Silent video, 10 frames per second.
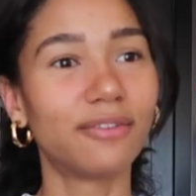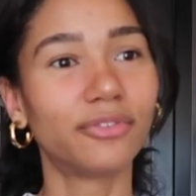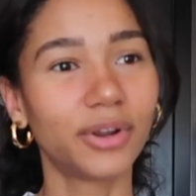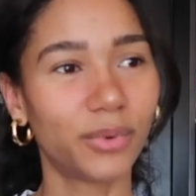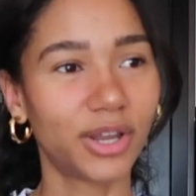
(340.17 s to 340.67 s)

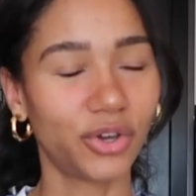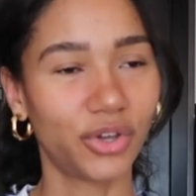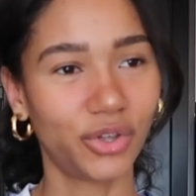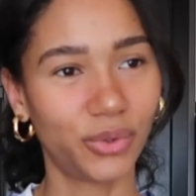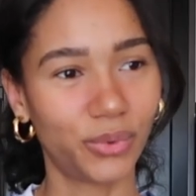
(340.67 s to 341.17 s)
Everyone
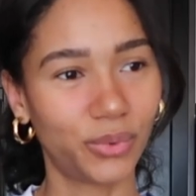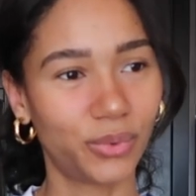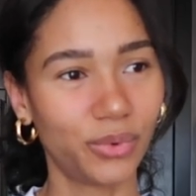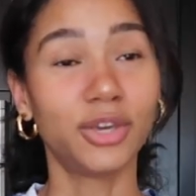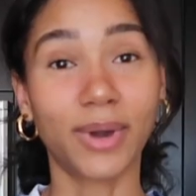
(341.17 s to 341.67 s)

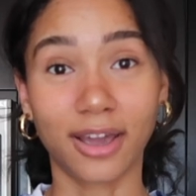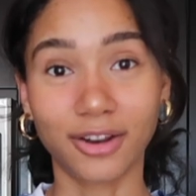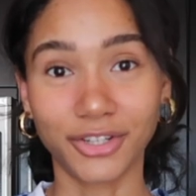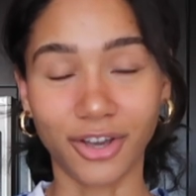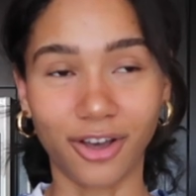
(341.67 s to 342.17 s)
who knew I got
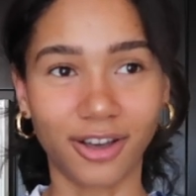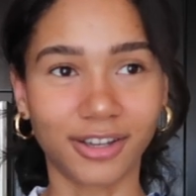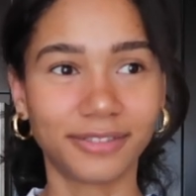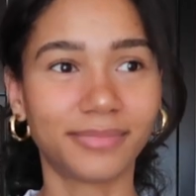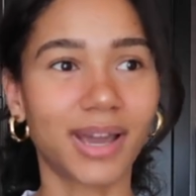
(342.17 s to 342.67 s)
a
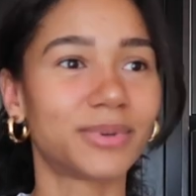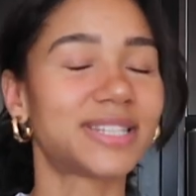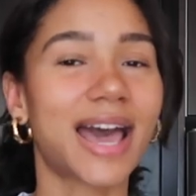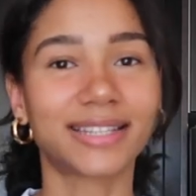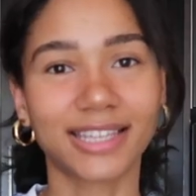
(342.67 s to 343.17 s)
dog and was
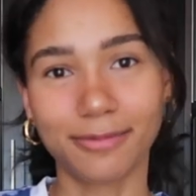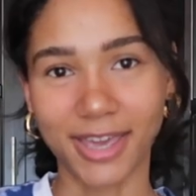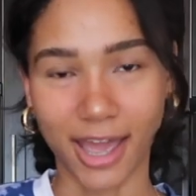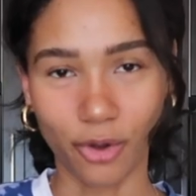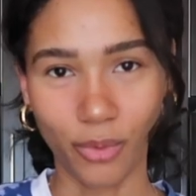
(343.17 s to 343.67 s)
asking me
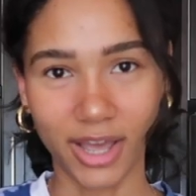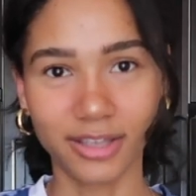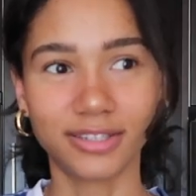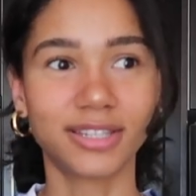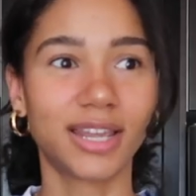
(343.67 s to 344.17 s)
how it
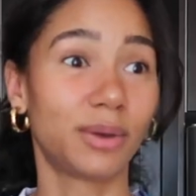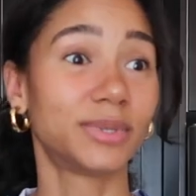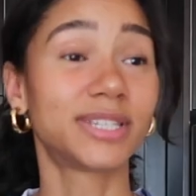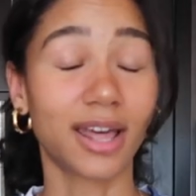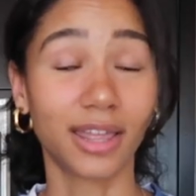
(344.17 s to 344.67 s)
was, and I
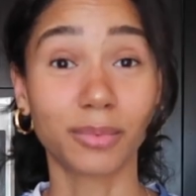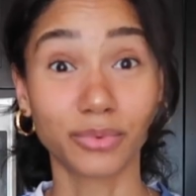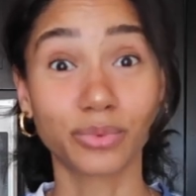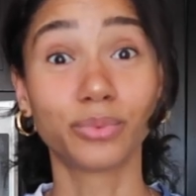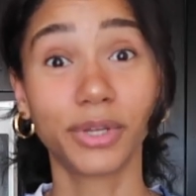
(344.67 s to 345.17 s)
was telling them it
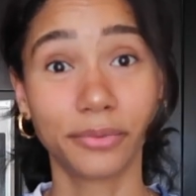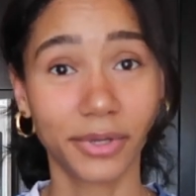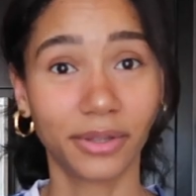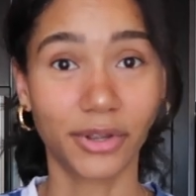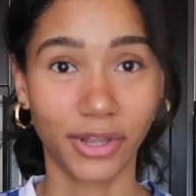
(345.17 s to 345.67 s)
was really,
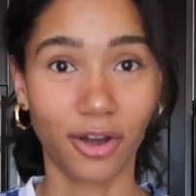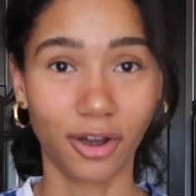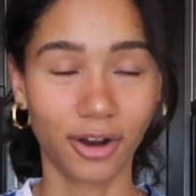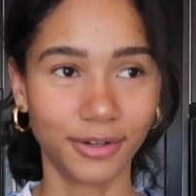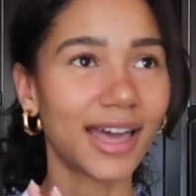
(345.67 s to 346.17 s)
really, really
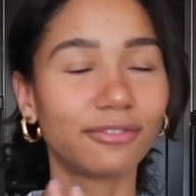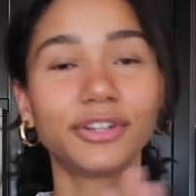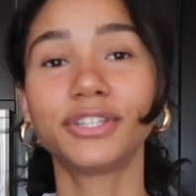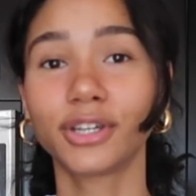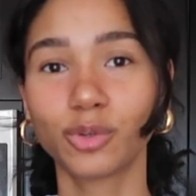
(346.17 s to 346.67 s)
hard,
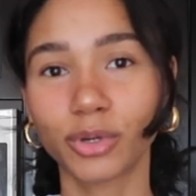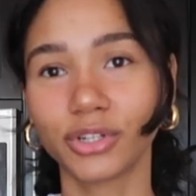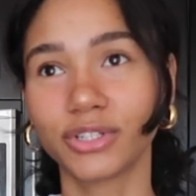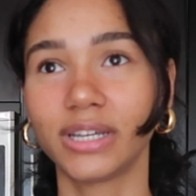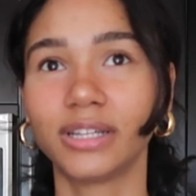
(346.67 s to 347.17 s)
every single
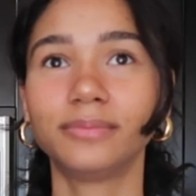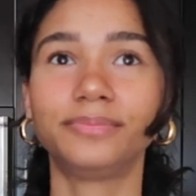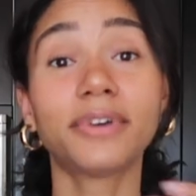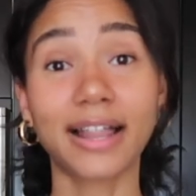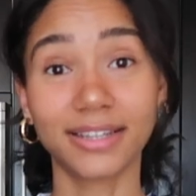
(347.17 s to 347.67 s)
person
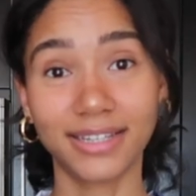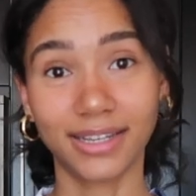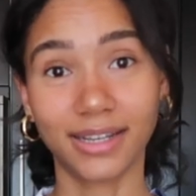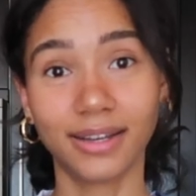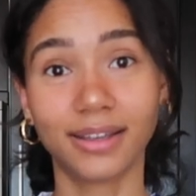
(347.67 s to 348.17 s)

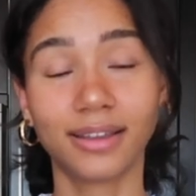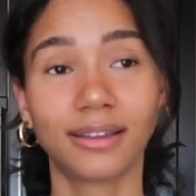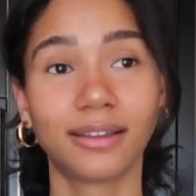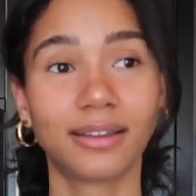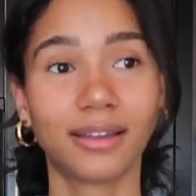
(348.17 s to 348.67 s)
validated
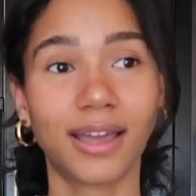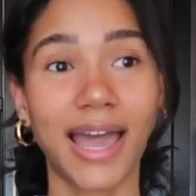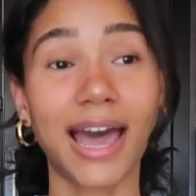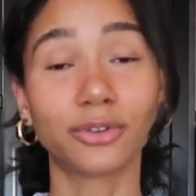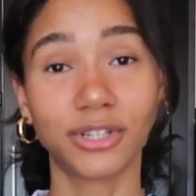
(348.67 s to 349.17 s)

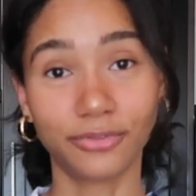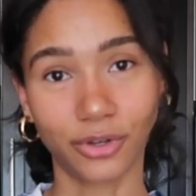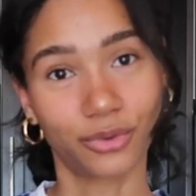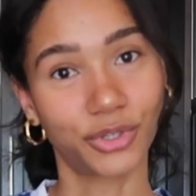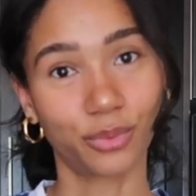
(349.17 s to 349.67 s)
how
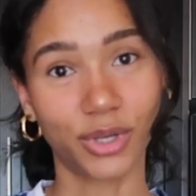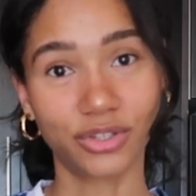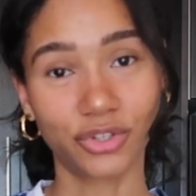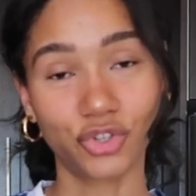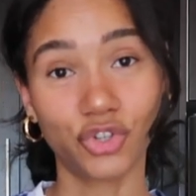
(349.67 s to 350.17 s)
difficult it
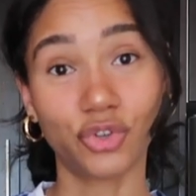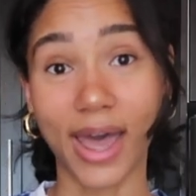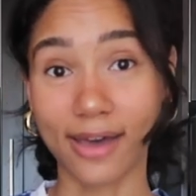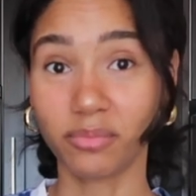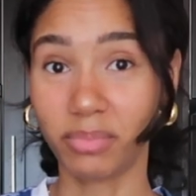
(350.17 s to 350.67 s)
was to
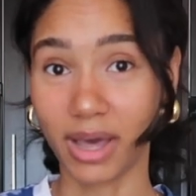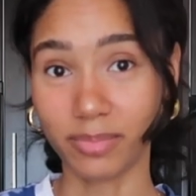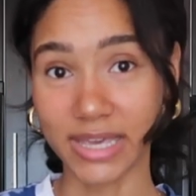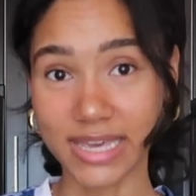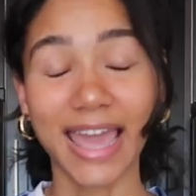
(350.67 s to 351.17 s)
have a
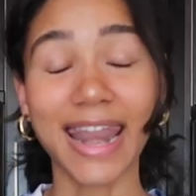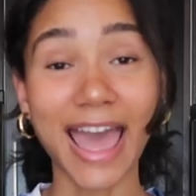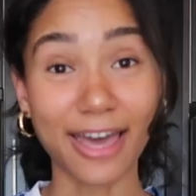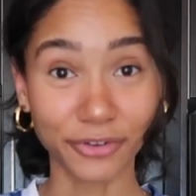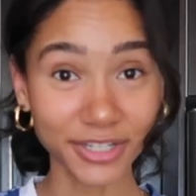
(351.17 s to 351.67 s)
puppy, and
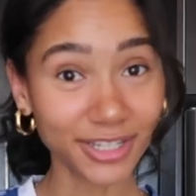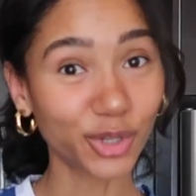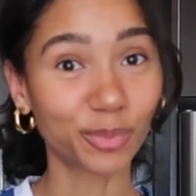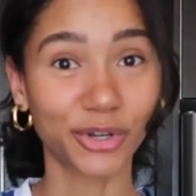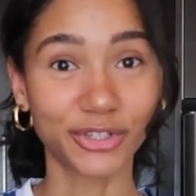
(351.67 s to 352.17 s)
every
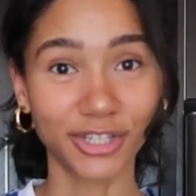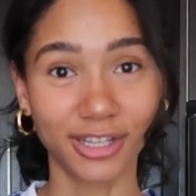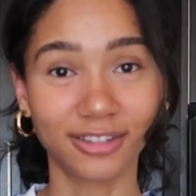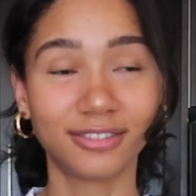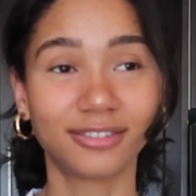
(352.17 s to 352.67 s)
single
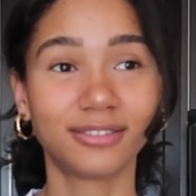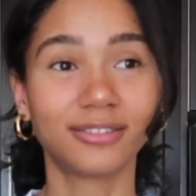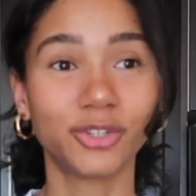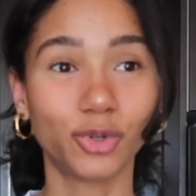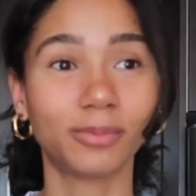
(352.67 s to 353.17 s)
person
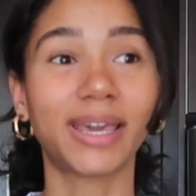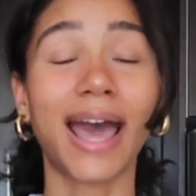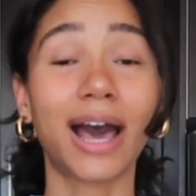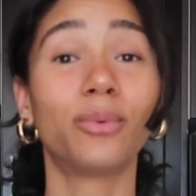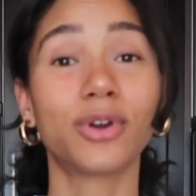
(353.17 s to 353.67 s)
told me
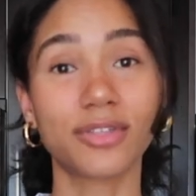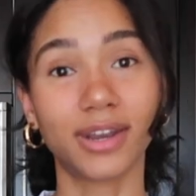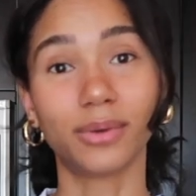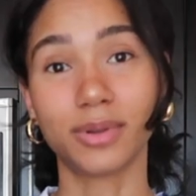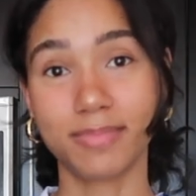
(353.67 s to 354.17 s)
how worth
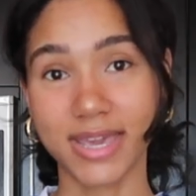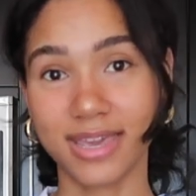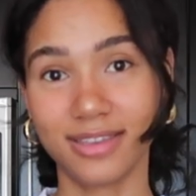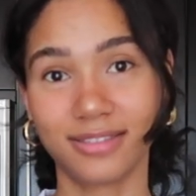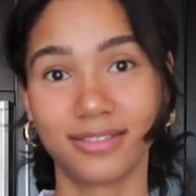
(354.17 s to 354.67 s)
it would
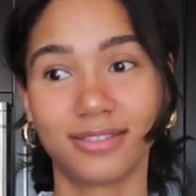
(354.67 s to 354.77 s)
be